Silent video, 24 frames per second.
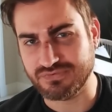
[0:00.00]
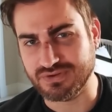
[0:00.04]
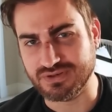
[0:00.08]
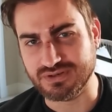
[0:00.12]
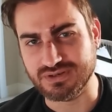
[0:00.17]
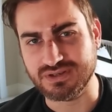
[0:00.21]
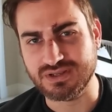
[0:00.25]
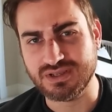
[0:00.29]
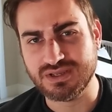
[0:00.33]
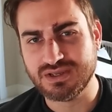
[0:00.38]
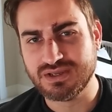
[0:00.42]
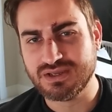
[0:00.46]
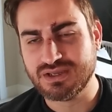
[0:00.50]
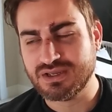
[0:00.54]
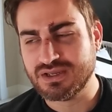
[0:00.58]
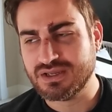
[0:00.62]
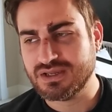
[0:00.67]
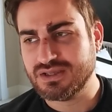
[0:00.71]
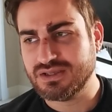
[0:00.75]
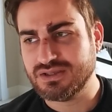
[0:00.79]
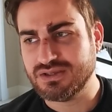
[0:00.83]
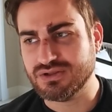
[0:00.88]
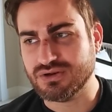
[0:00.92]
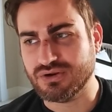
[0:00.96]
And
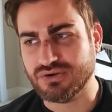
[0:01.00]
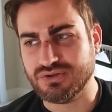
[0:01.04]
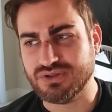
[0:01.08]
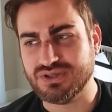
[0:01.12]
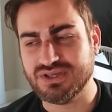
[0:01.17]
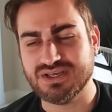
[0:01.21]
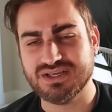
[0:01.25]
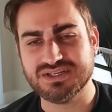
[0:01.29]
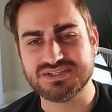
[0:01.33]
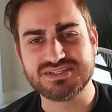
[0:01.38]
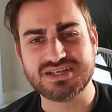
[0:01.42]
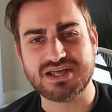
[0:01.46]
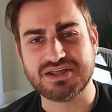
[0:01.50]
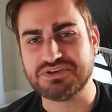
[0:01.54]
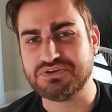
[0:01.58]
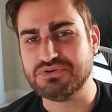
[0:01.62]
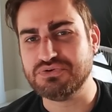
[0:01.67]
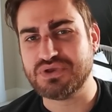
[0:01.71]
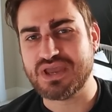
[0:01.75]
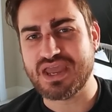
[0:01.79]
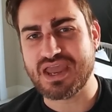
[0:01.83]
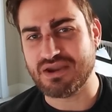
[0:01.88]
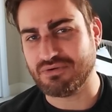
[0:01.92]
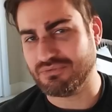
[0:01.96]
you know, it's not like you
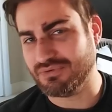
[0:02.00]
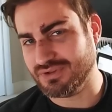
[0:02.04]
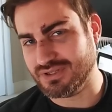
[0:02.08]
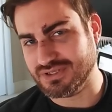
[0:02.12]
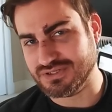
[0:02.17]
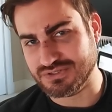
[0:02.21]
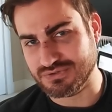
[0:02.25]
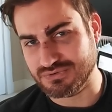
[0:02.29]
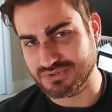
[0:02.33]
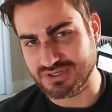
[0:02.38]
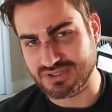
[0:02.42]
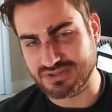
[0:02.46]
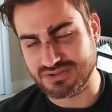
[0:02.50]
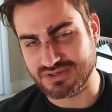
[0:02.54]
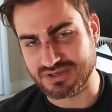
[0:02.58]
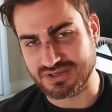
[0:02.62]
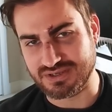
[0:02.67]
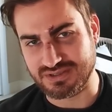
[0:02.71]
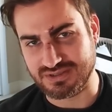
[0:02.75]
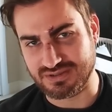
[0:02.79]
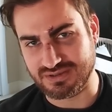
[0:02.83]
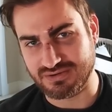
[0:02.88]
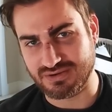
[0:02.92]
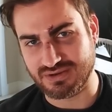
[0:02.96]
can't really do
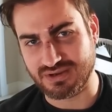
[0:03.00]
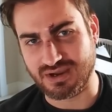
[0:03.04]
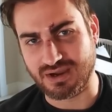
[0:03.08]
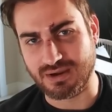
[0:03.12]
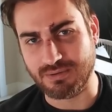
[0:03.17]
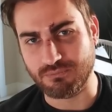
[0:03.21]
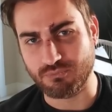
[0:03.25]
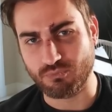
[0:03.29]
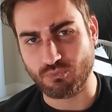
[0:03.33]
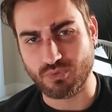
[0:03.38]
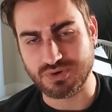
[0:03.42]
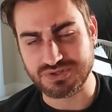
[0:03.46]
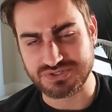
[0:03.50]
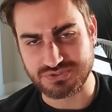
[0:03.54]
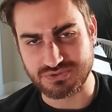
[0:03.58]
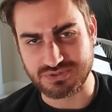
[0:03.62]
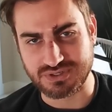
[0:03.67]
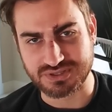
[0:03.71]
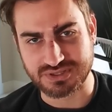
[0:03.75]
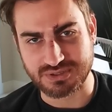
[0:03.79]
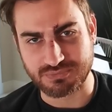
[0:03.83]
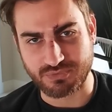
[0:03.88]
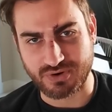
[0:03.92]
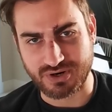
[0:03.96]
anything um, once you
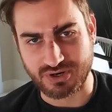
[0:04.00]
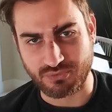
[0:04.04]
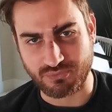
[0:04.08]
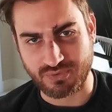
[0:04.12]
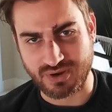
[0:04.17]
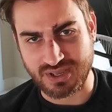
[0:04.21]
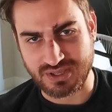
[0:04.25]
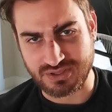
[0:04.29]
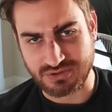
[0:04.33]
get them right away.